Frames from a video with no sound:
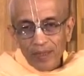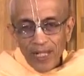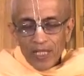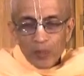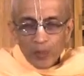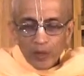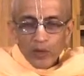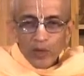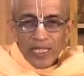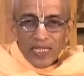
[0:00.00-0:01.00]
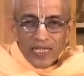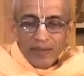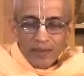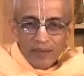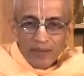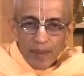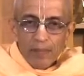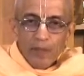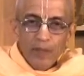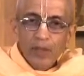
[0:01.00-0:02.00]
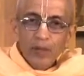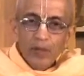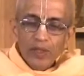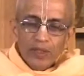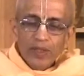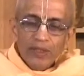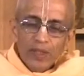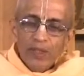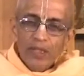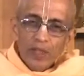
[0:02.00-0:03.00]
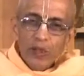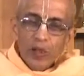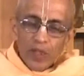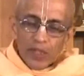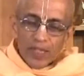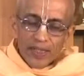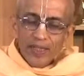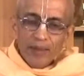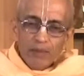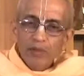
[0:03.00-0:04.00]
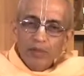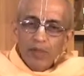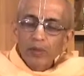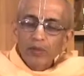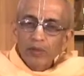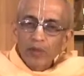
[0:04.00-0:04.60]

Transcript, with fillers: that spiritual asset comes with you it is eternally yours and it comes with you